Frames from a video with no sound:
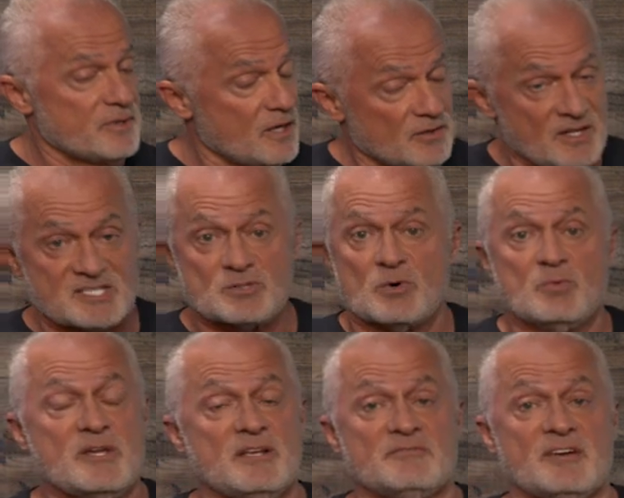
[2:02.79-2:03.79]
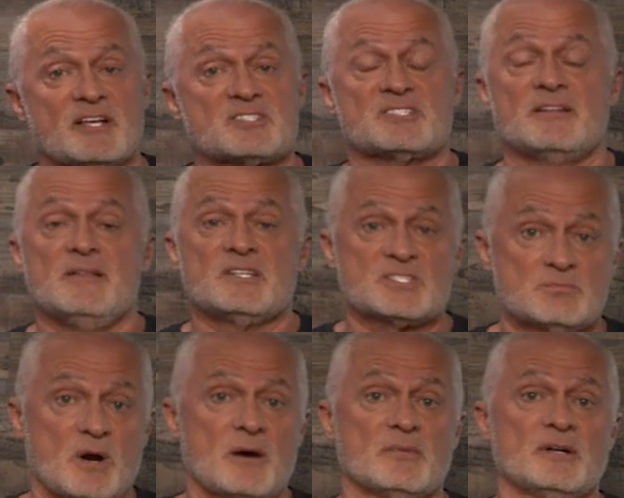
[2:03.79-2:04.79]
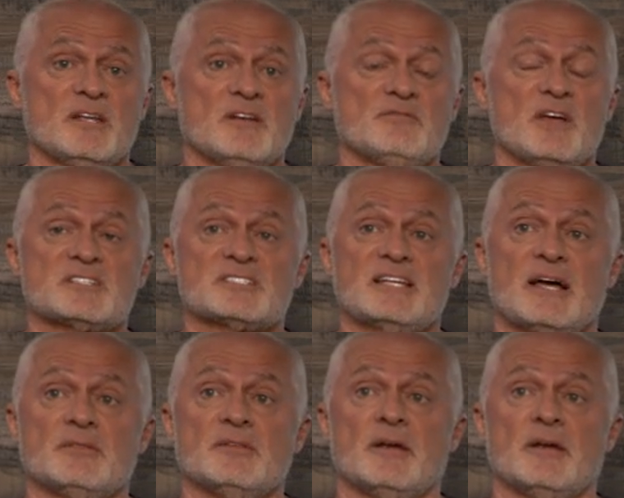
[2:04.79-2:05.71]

Belt. That's where we invest. Smart money invests down